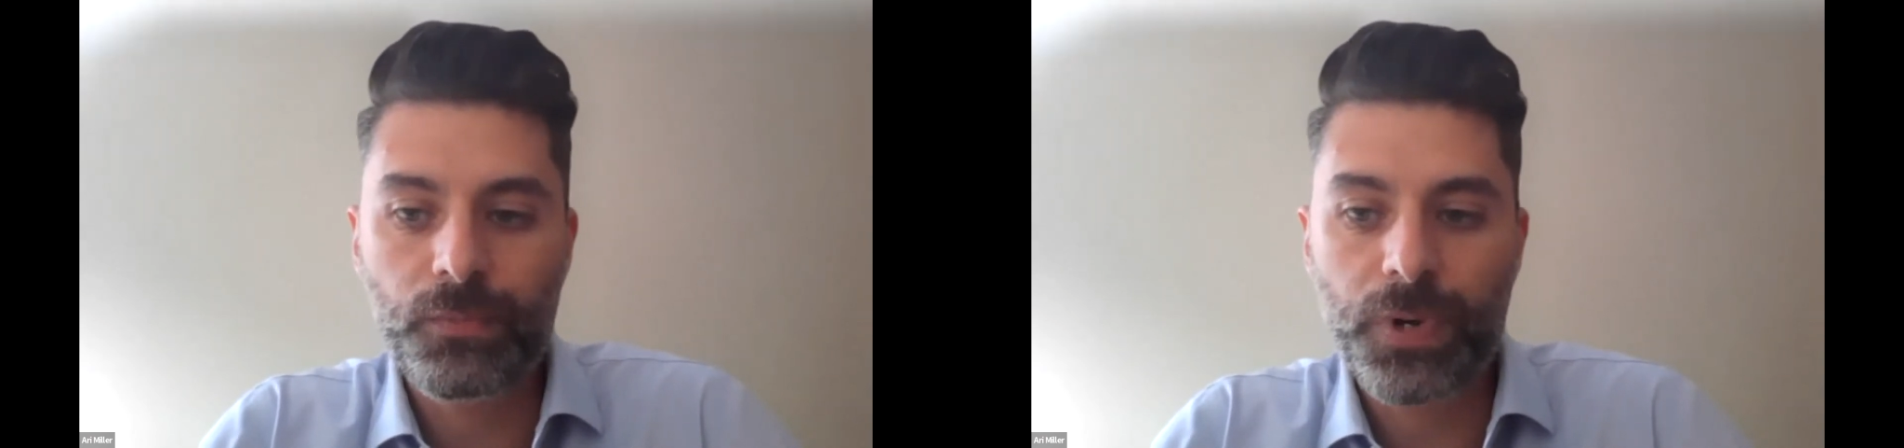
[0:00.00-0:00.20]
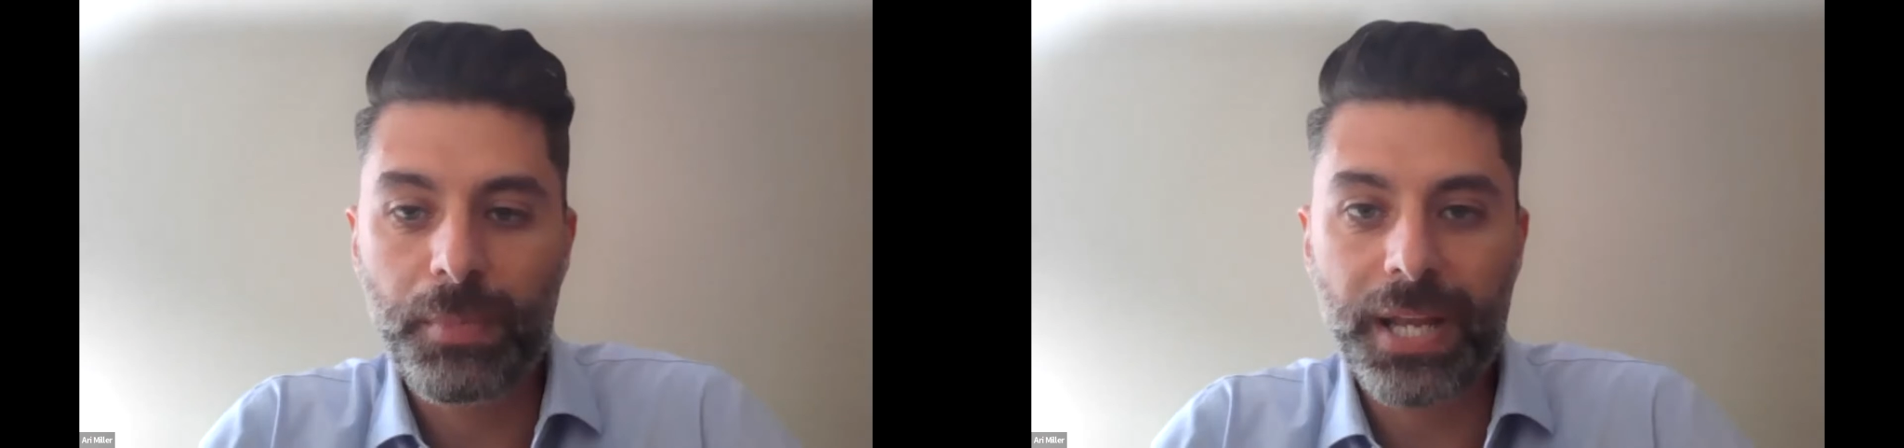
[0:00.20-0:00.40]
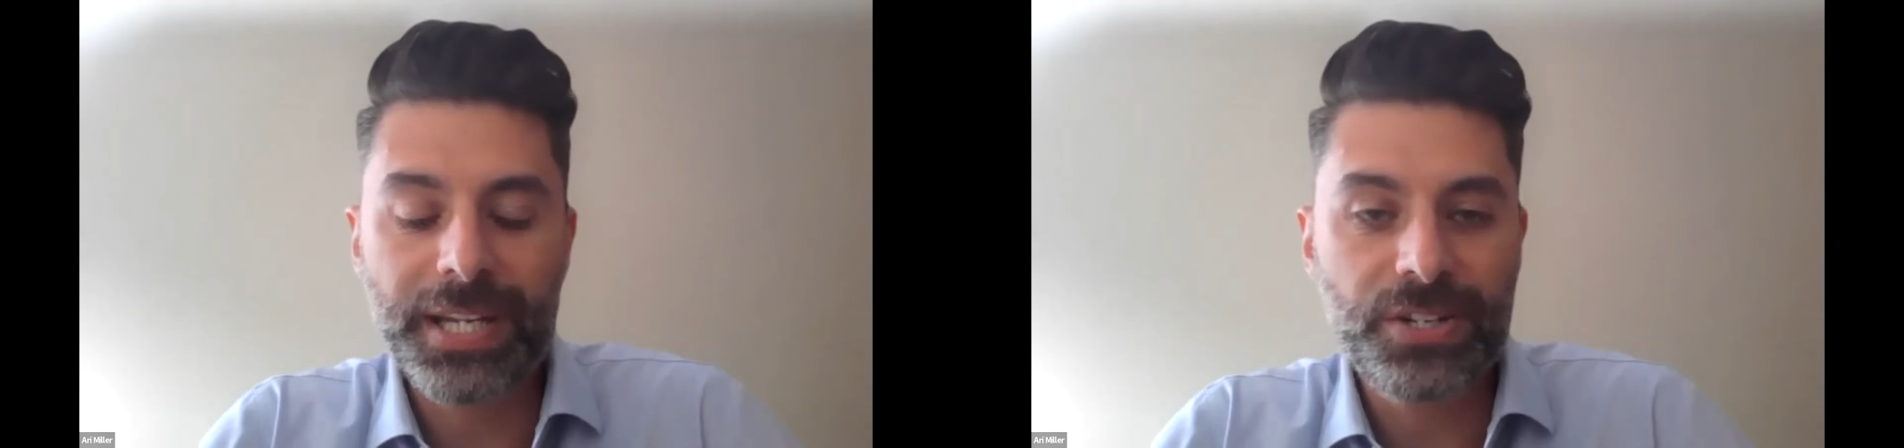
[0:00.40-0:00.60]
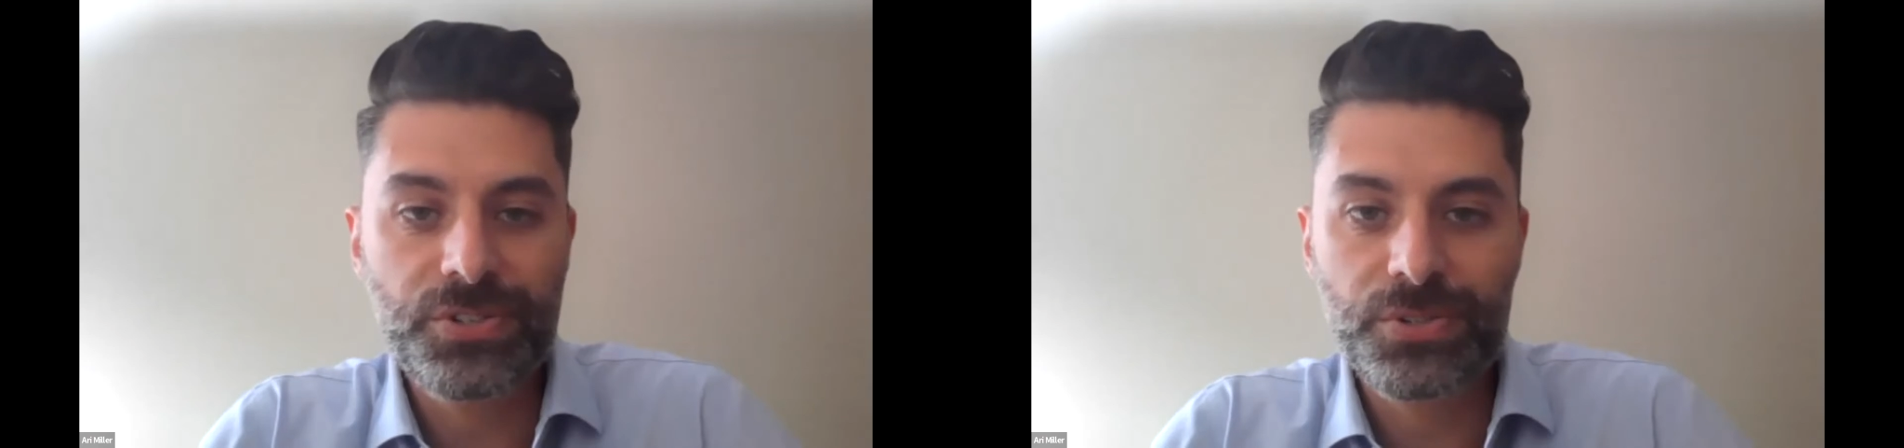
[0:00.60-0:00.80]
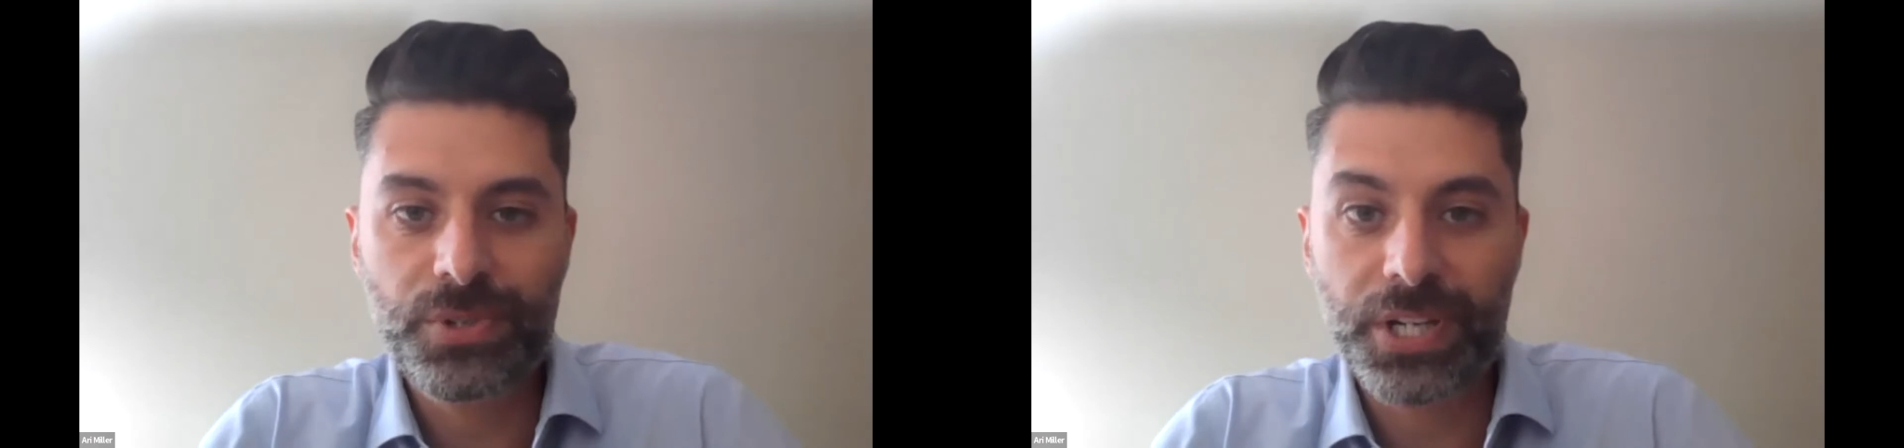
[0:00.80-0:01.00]
we may need
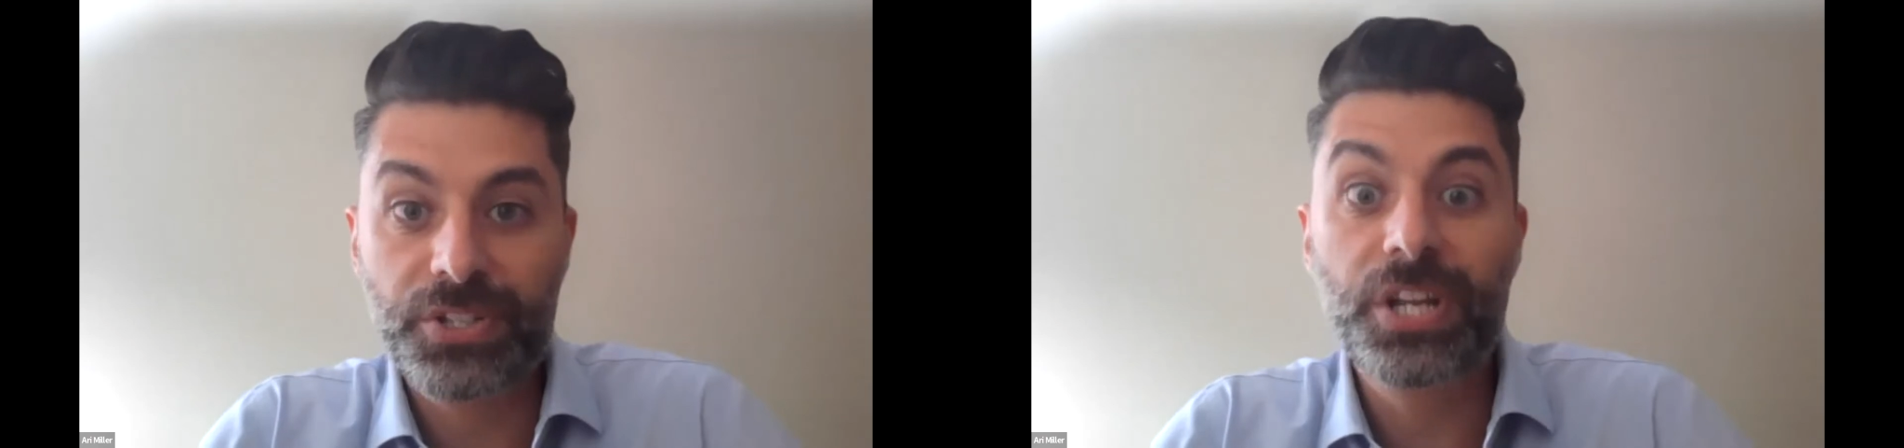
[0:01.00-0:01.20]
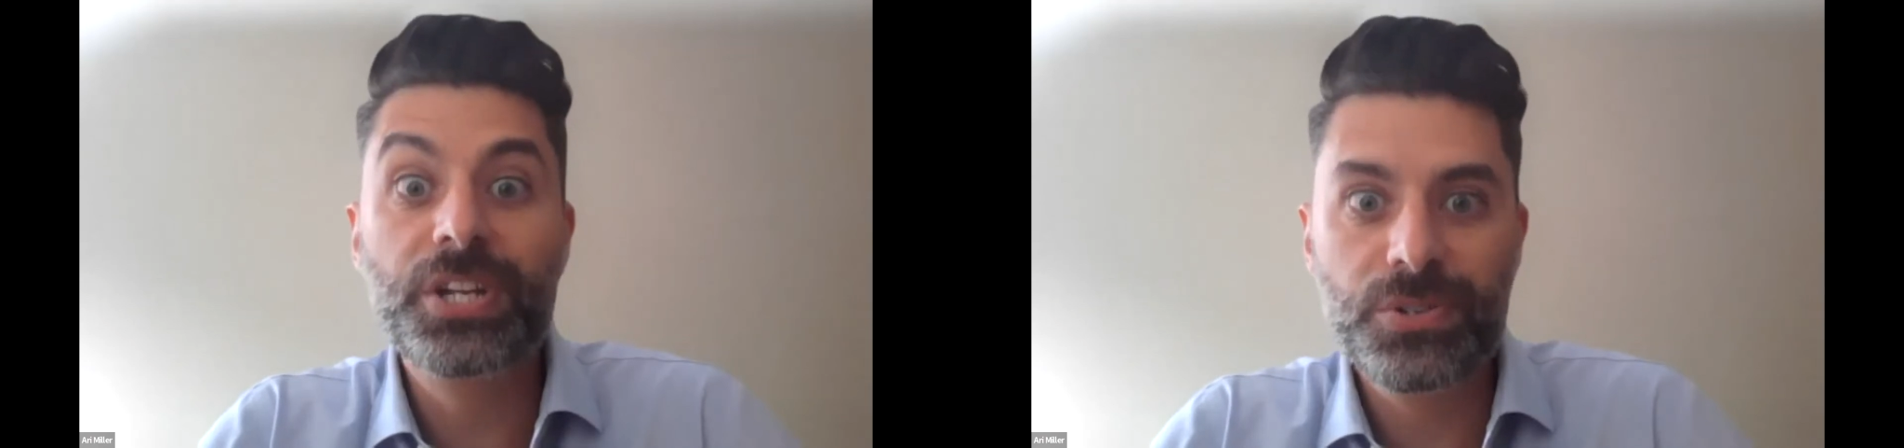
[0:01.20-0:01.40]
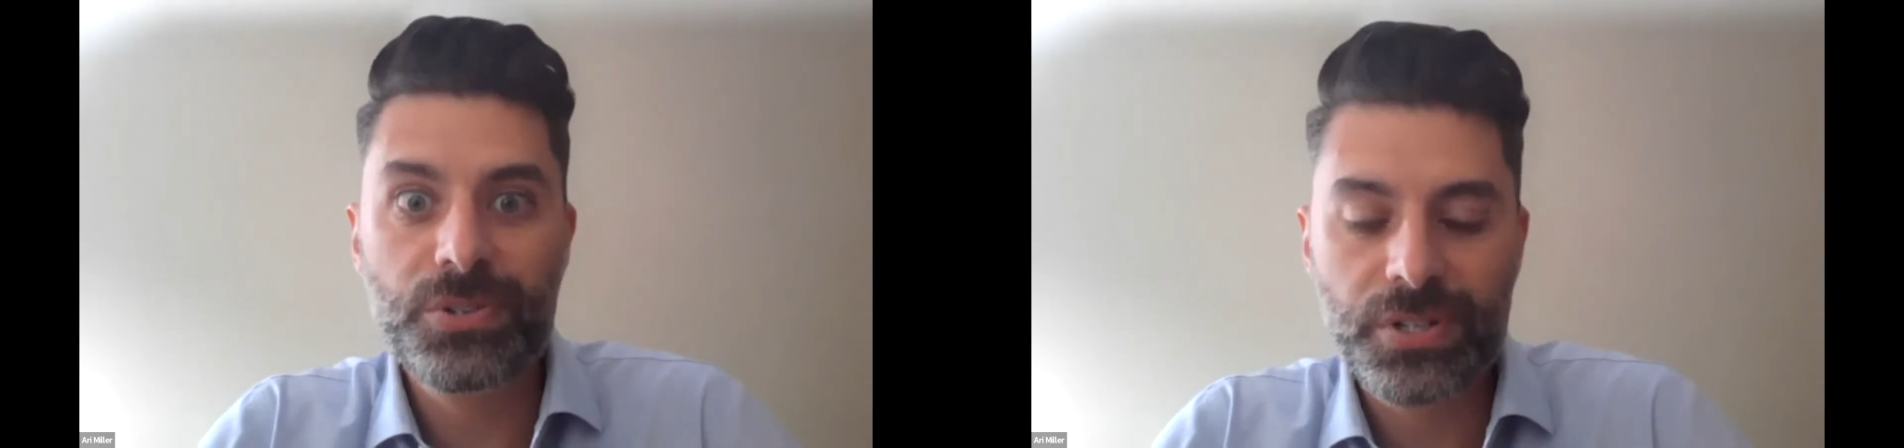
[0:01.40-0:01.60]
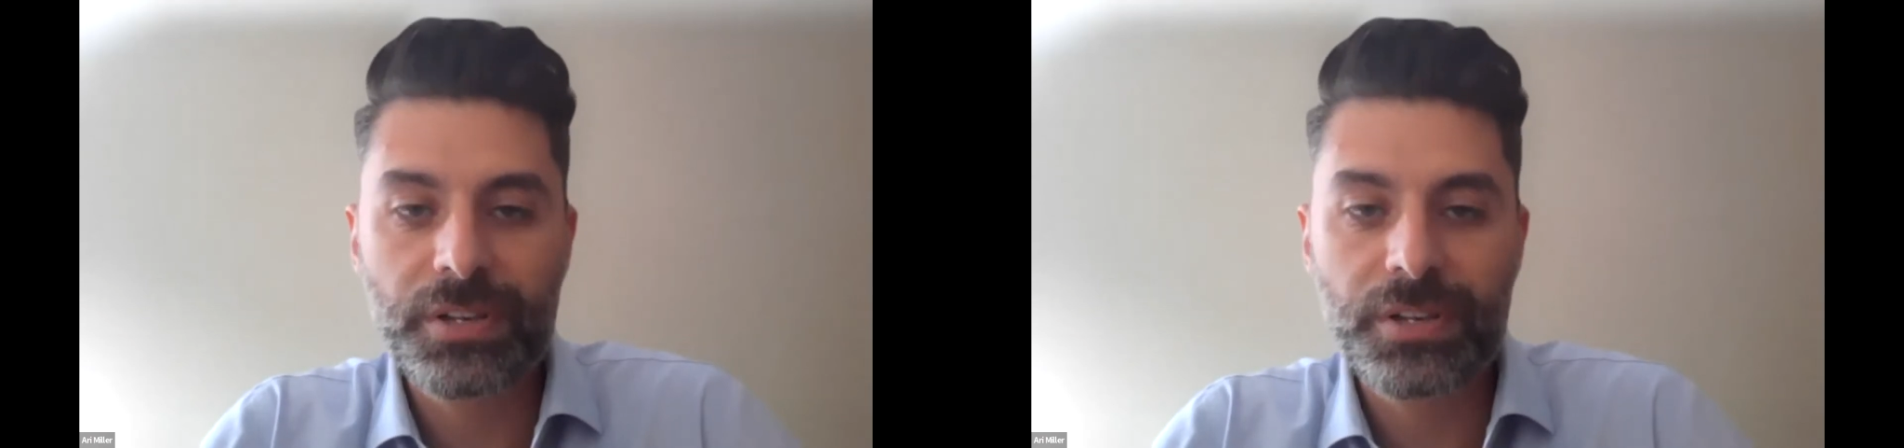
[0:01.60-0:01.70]
to continue to